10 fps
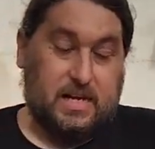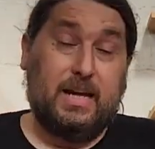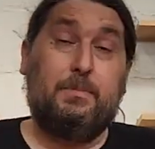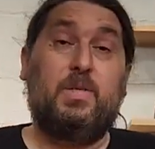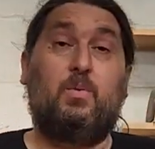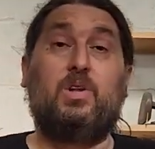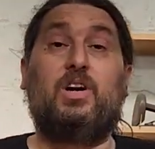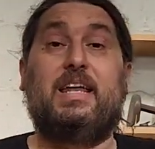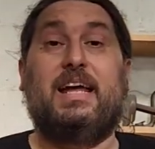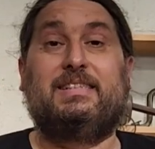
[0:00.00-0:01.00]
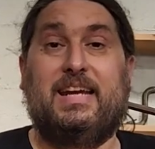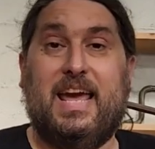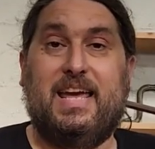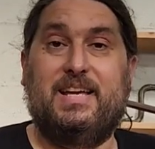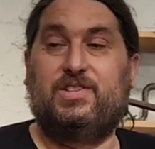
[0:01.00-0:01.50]
clamp that we're looking at
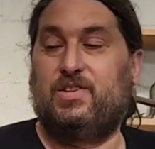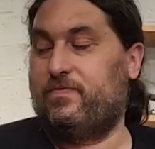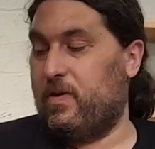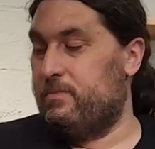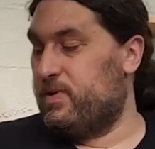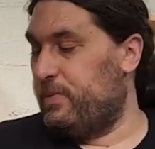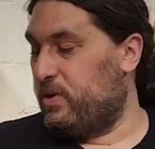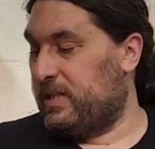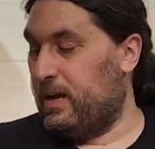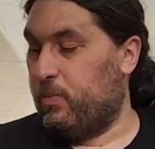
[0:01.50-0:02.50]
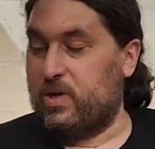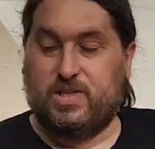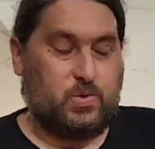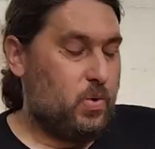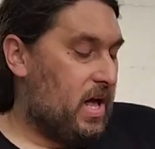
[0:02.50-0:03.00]
today is from Dubuque
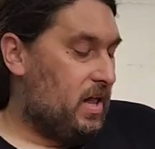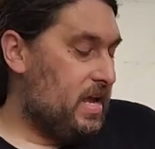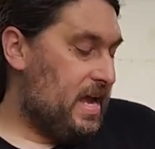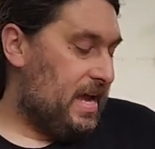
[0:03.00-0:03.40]
Clampworks as well,